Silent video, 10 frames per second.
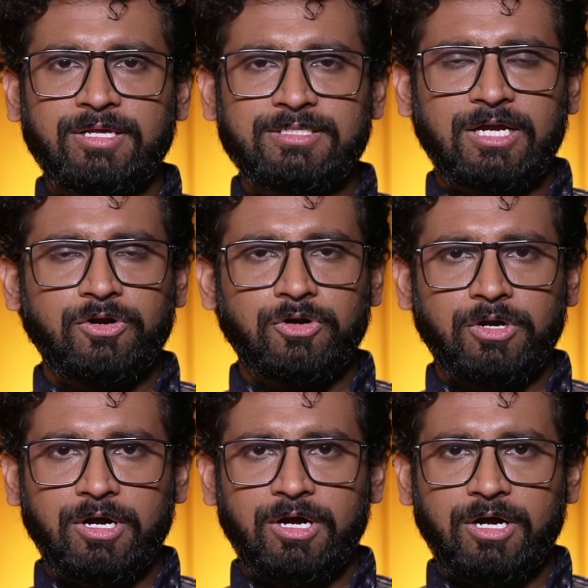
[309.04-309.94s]
These are
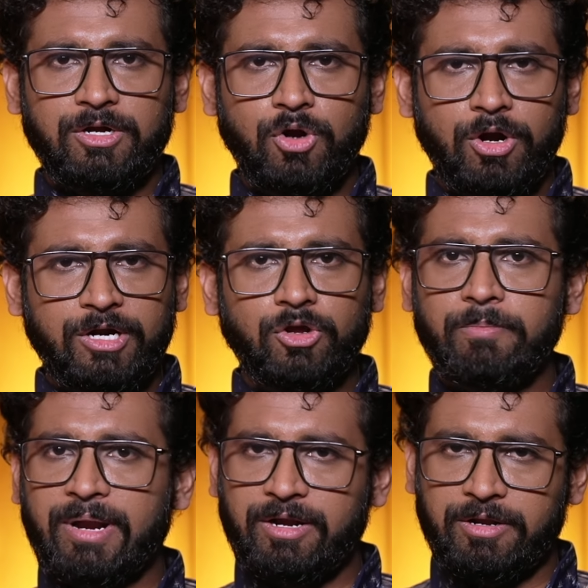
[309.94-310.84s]
not at all
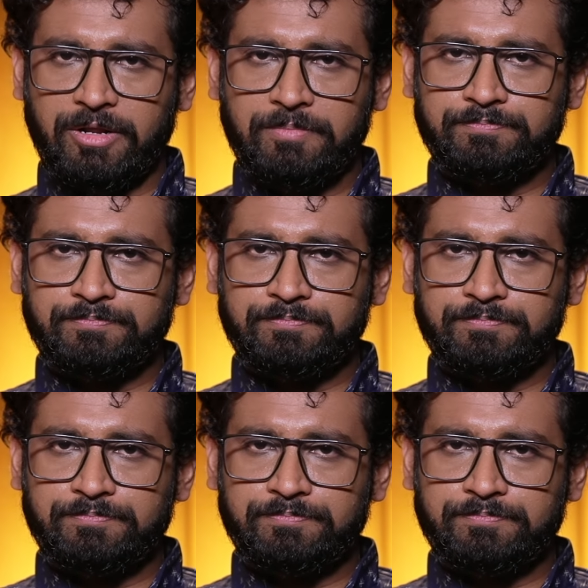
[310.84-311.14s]
mandatory.